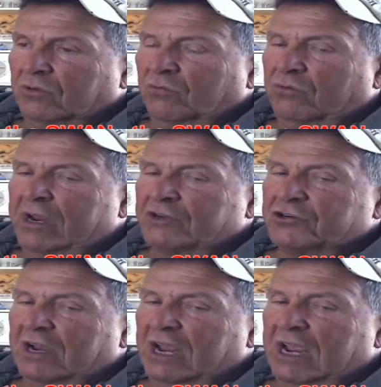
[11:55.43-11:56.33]
Raise
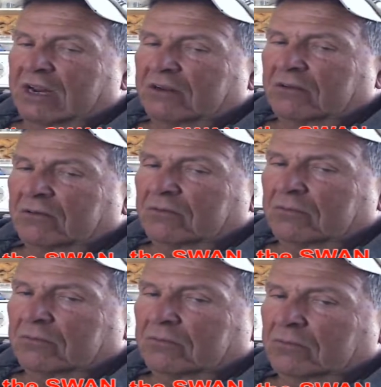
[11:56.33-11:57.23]
your hand.
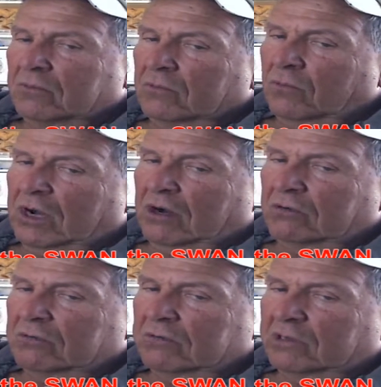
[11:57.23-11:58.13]

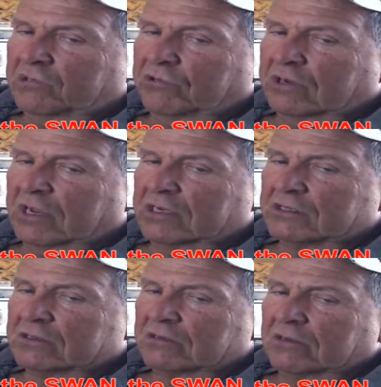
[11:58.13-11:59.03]
Well, in your
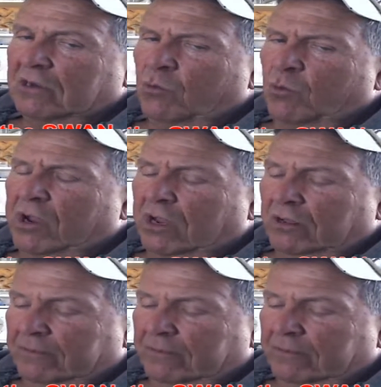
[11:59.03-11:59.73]
case, a wing.